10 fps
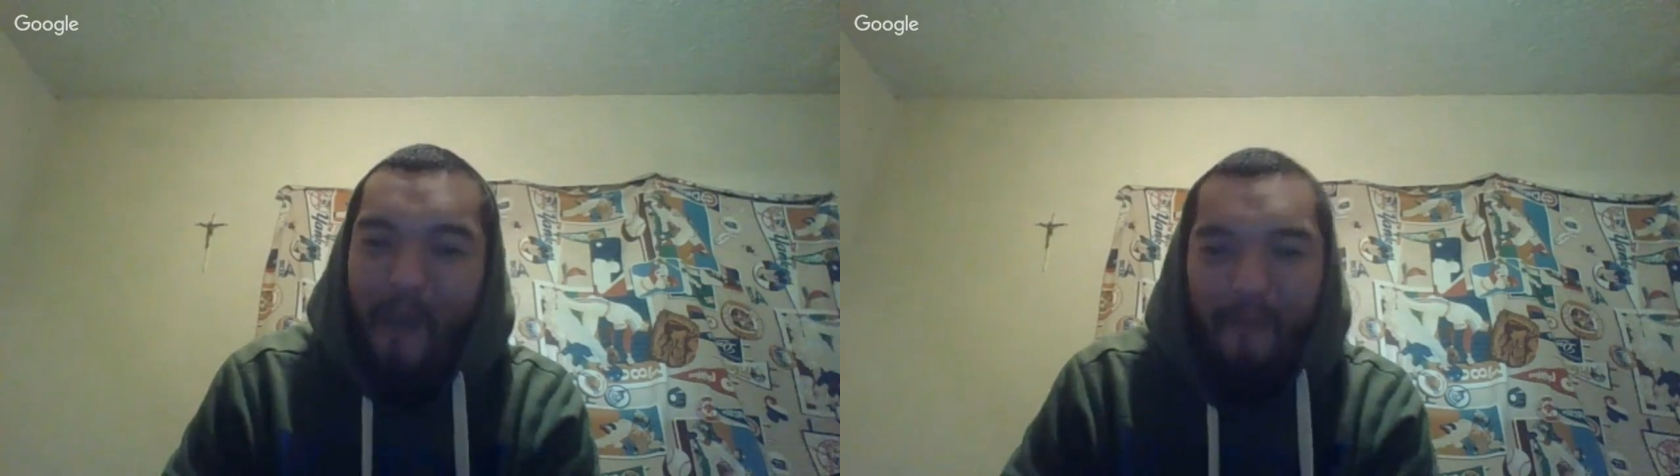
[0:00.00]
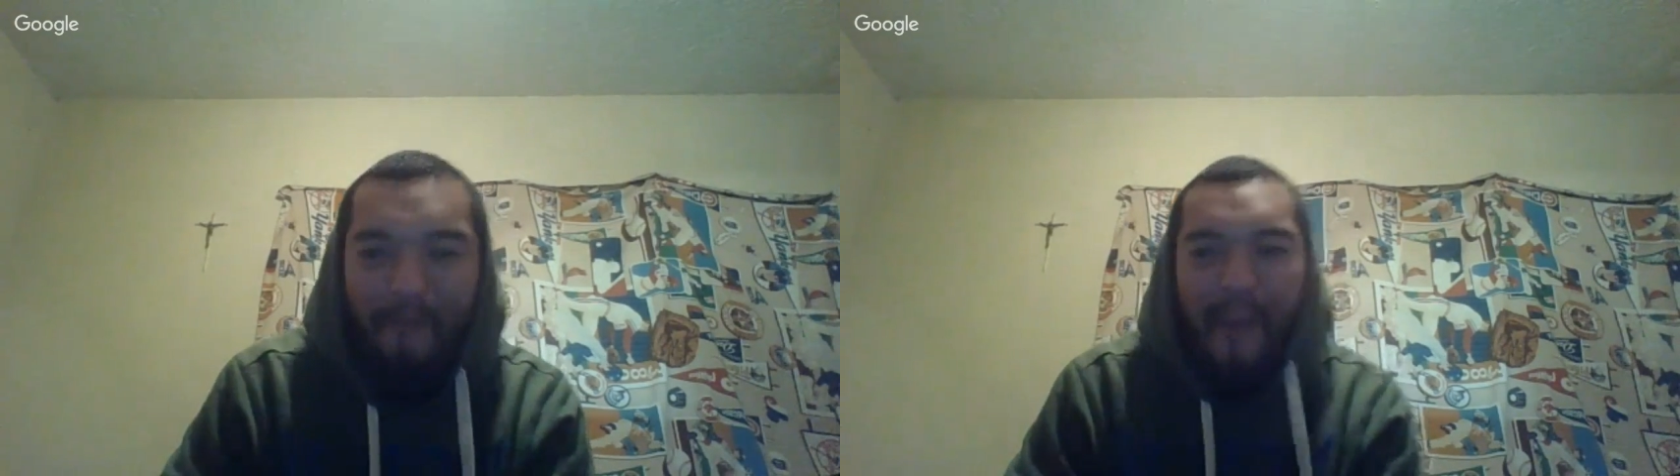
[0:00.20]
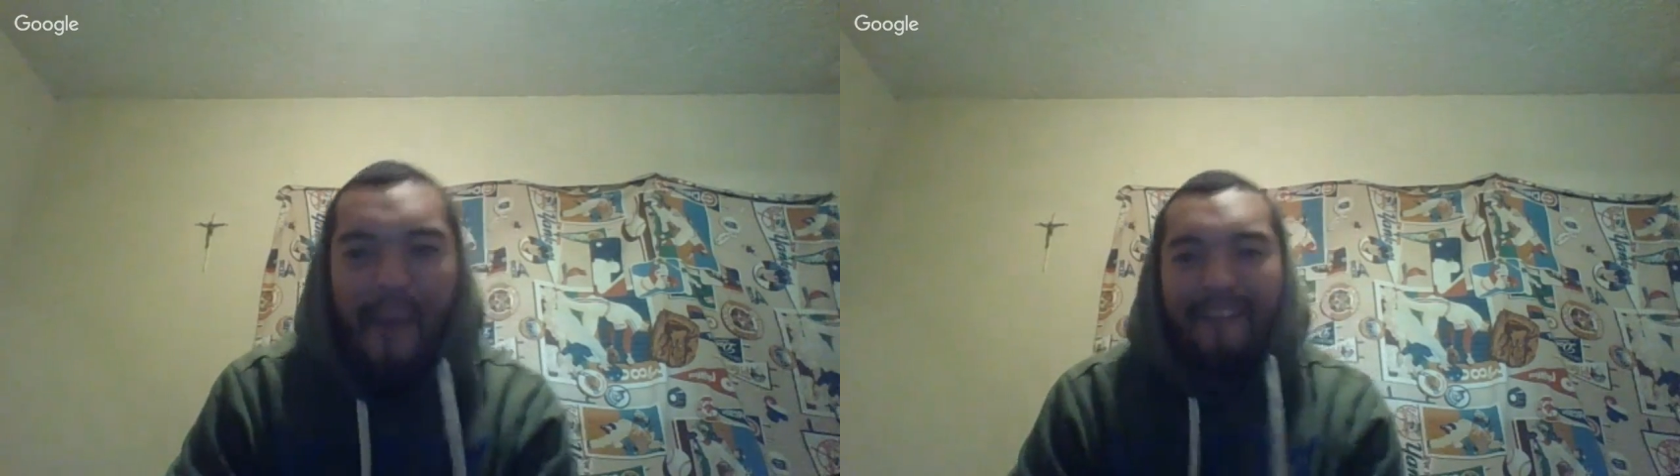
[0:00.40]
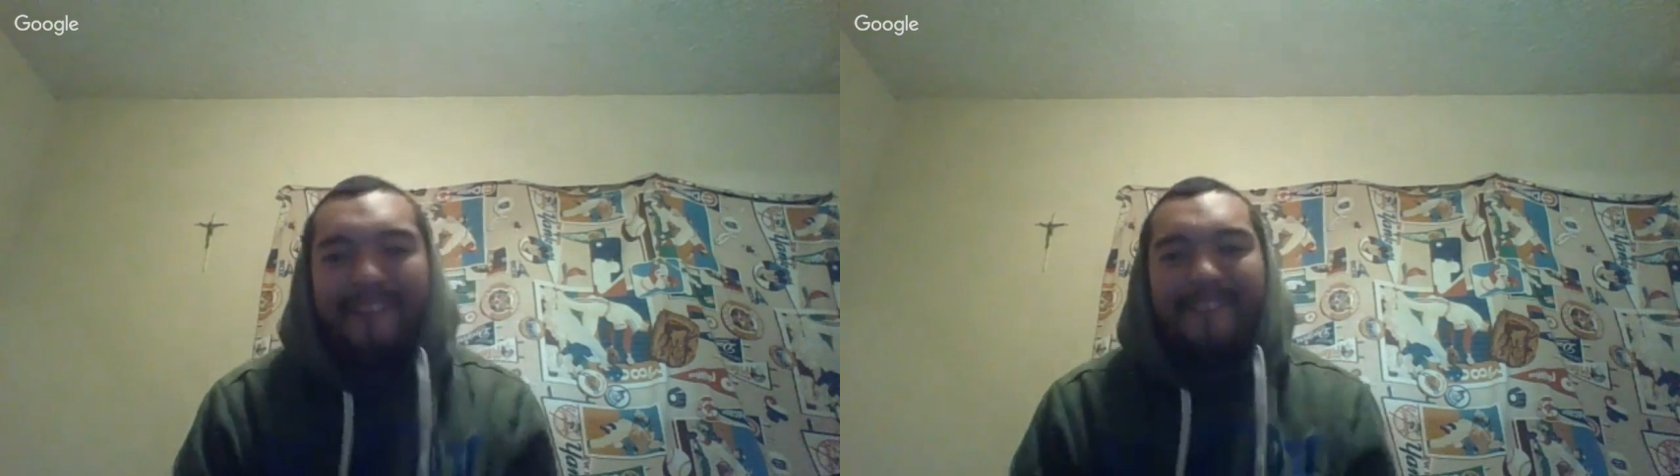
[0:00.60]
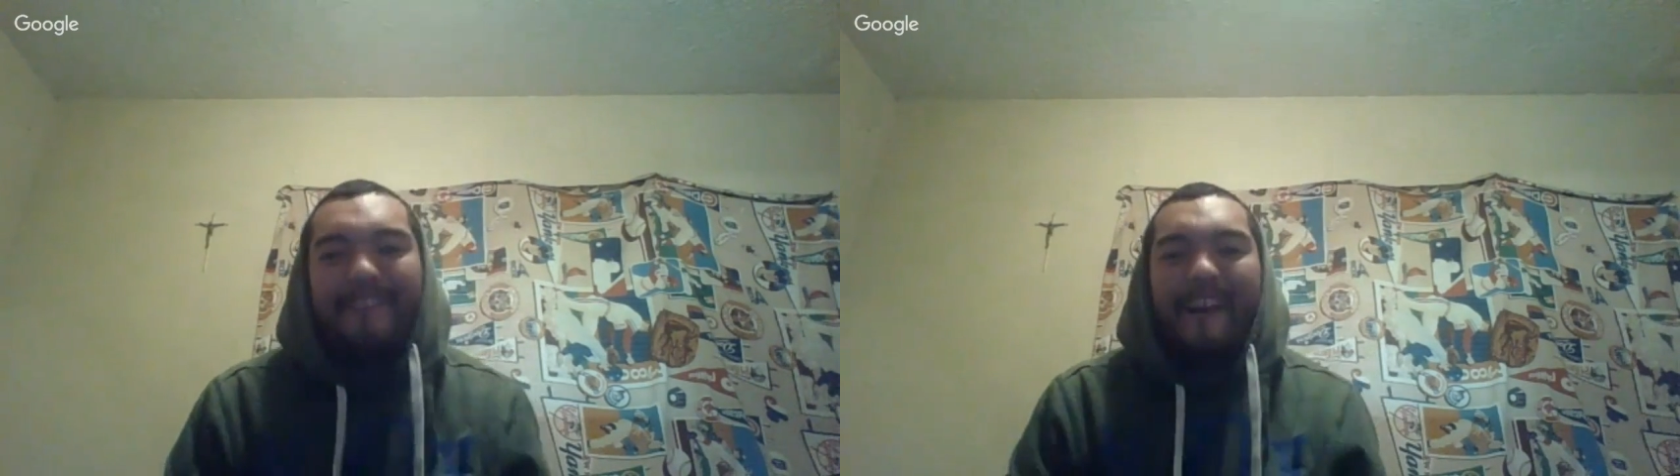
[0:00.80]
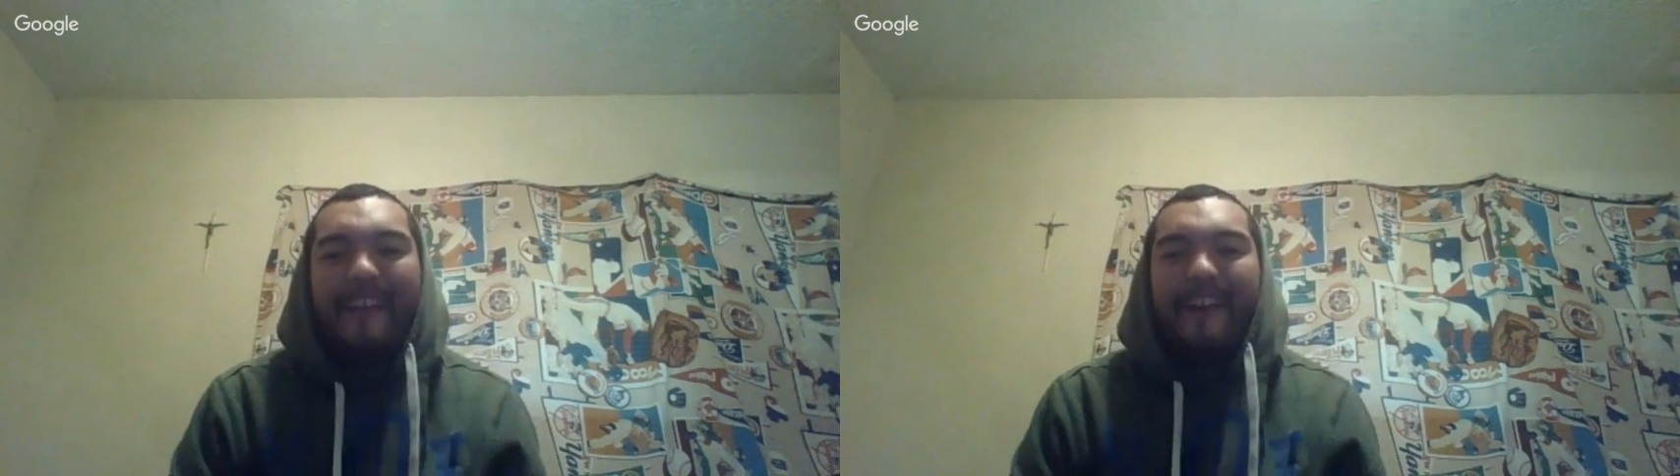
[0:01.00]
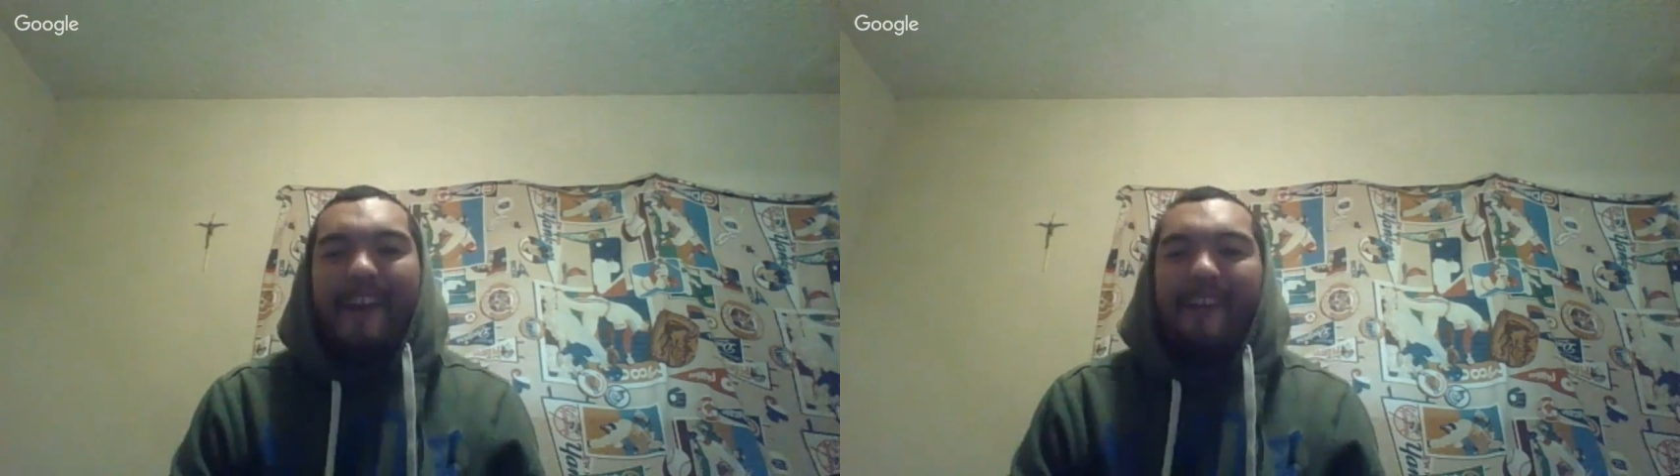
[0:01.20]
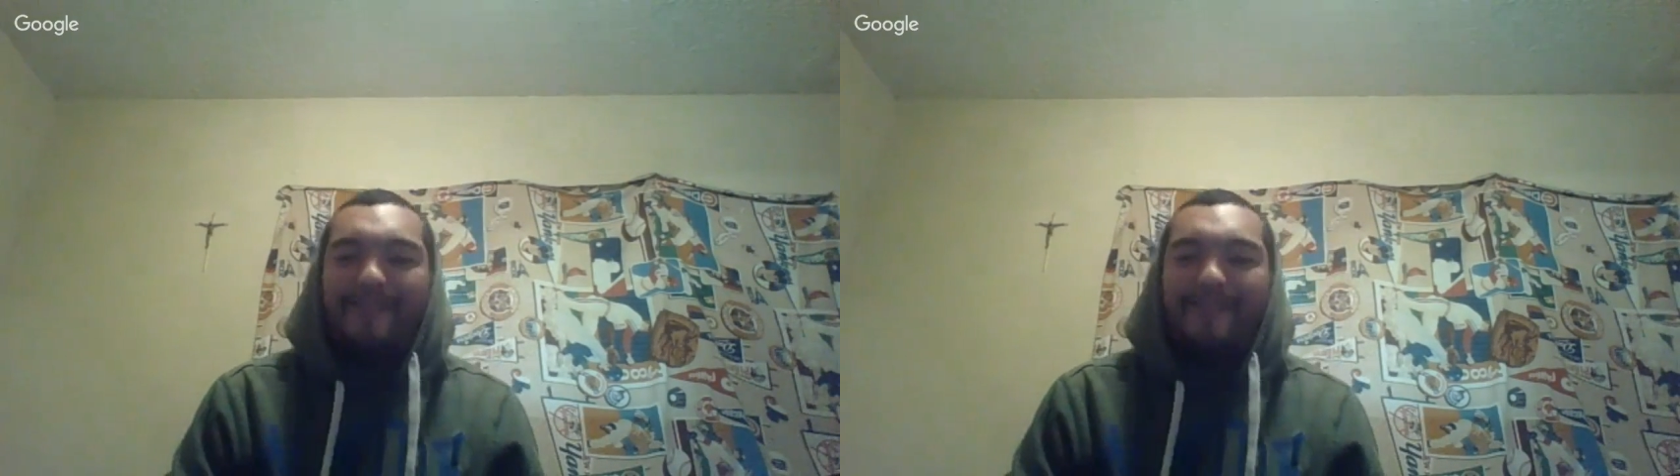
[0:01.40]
fake, psych out.